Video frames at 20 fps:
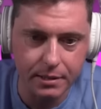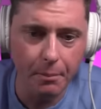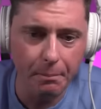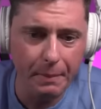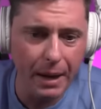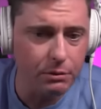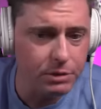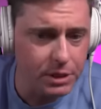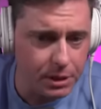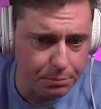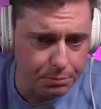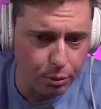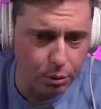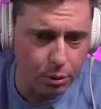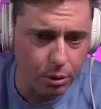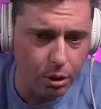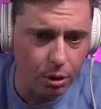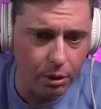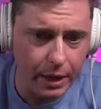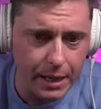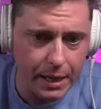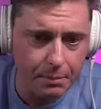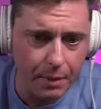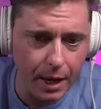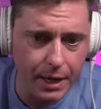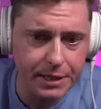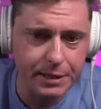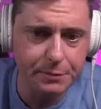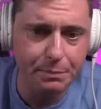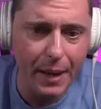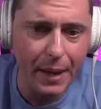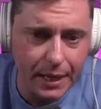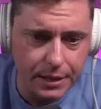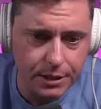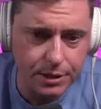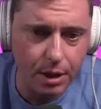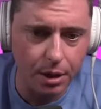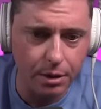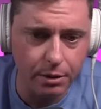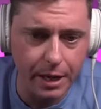Mountain Protocol A-,
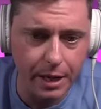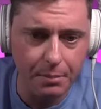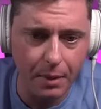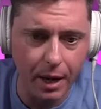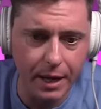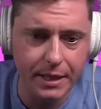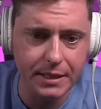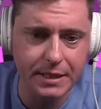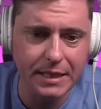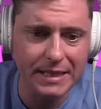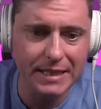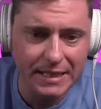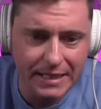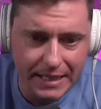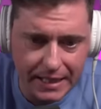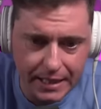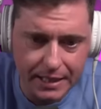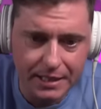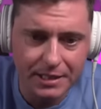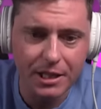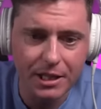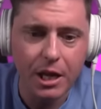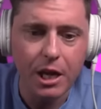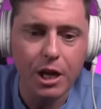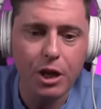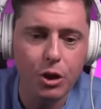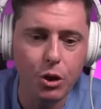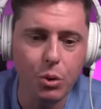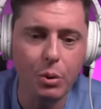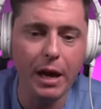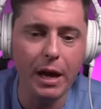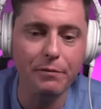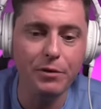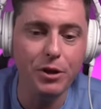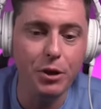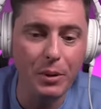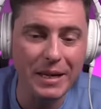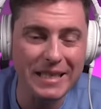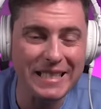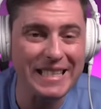Pax Dollar A-, Cetus, you have
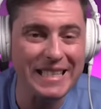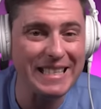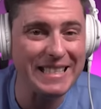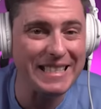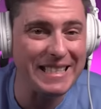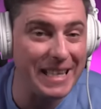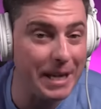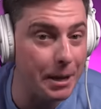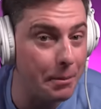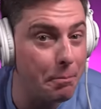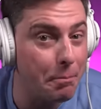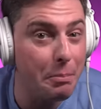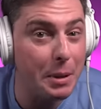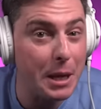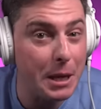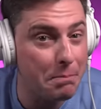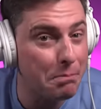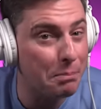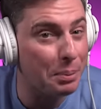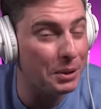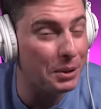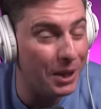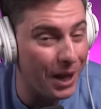USDC a B+,